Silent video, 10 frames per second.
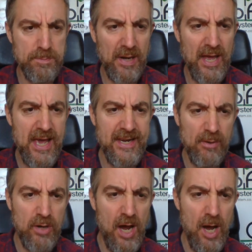Playa
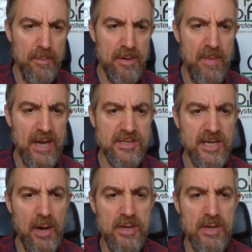del Carmen, Mexico.